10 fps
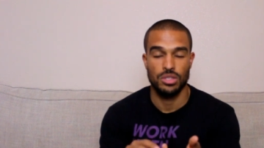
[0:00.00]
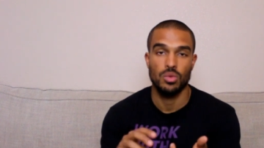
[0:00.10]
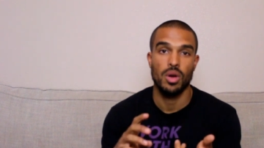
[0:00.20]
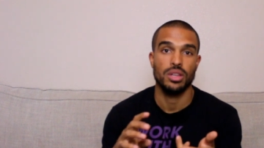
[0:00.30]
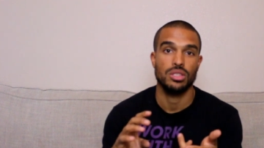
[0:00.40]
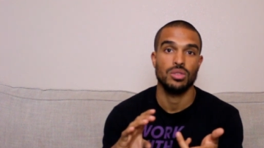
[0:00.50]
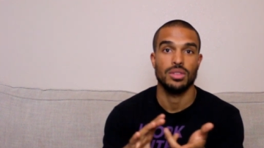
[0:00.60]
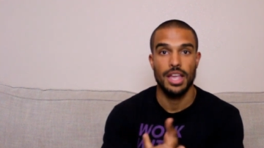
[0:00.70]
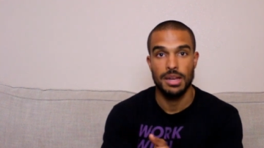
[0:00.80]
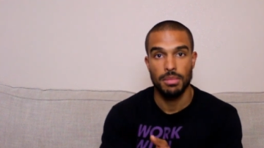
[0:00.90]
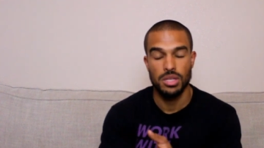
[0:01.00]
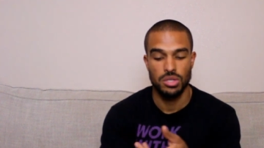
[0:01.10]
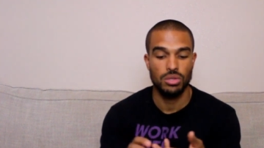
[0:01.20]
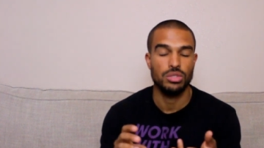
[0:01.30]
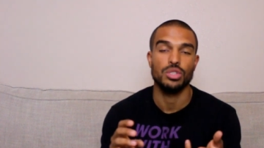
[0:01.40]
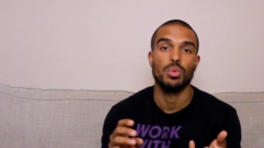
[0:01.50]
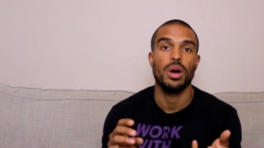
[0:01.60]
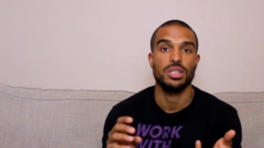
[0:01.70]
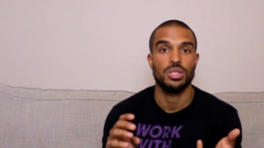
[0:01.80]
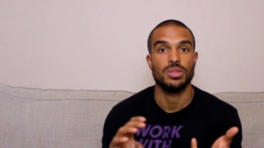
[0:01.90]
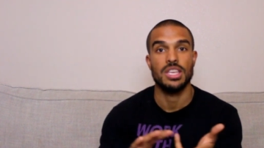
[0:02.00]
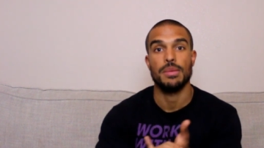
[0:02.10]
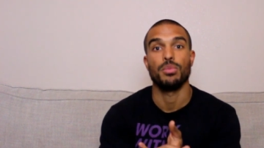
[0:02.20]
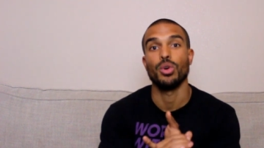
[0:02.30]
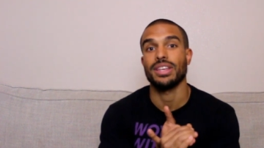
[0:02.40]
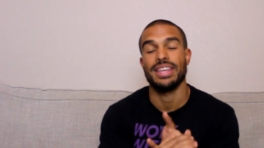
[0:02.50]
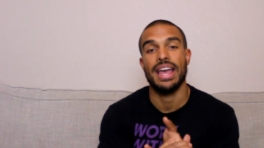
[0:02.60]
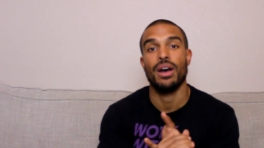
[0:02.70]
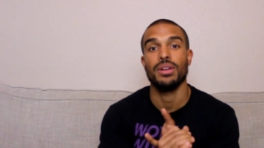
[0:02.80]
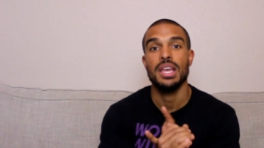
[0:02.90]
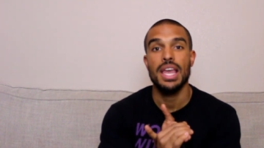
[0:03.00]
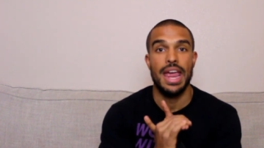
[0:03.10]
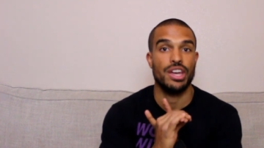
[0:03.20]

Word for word: Do you want to gain muscle? Do you want to keep working out